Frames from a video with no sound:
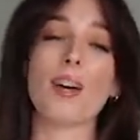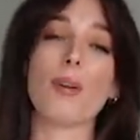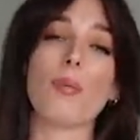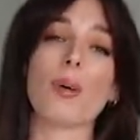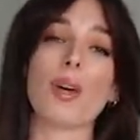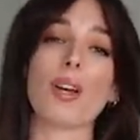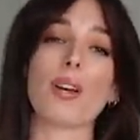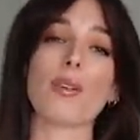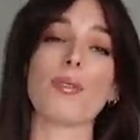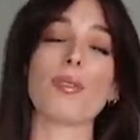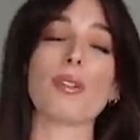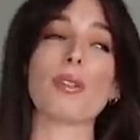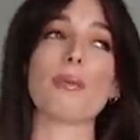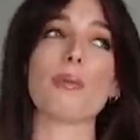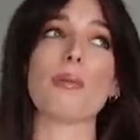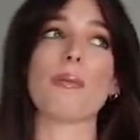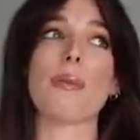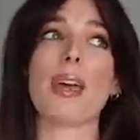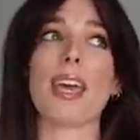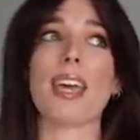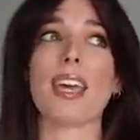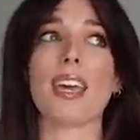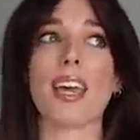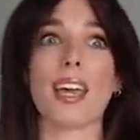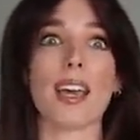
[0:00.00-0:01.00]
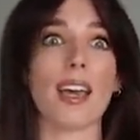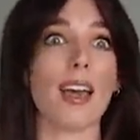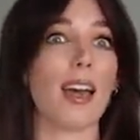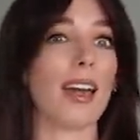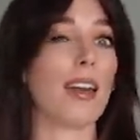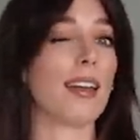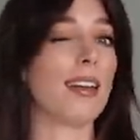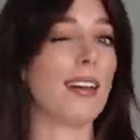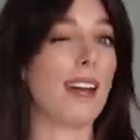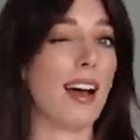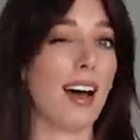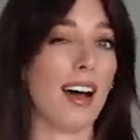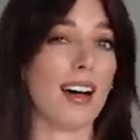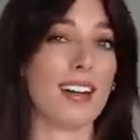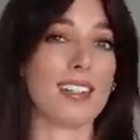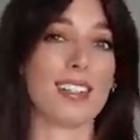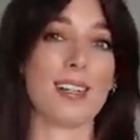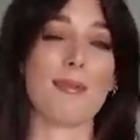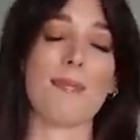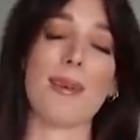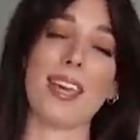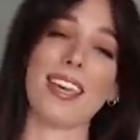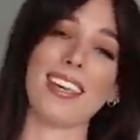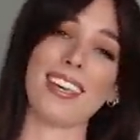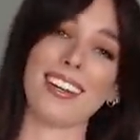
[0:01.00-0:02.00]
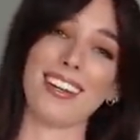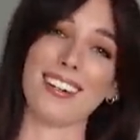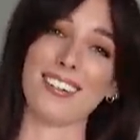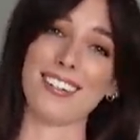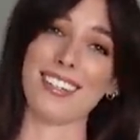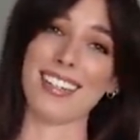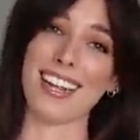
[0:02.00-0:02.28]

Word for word: we're going to be making not a painkiller